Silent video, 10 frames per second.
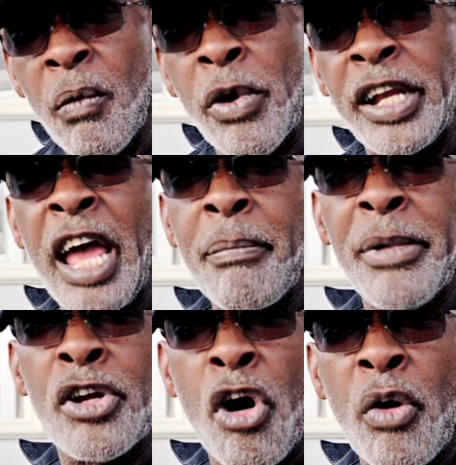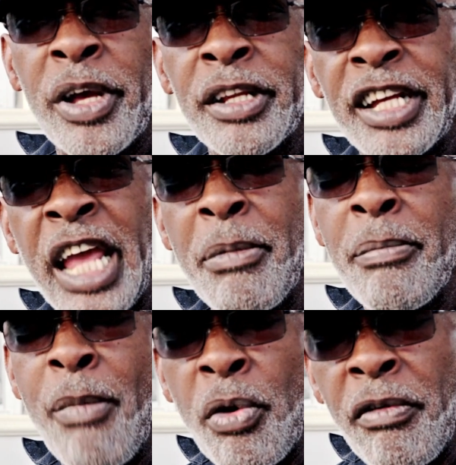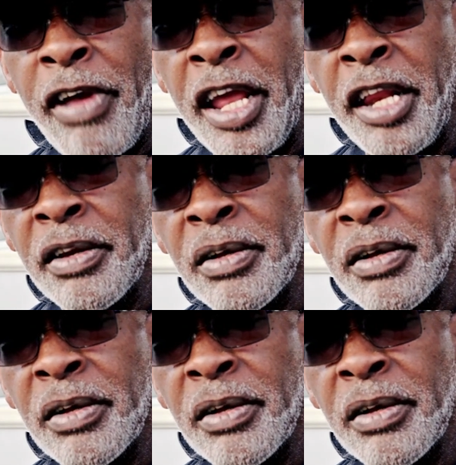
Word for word: What kept me going, kept me motivated,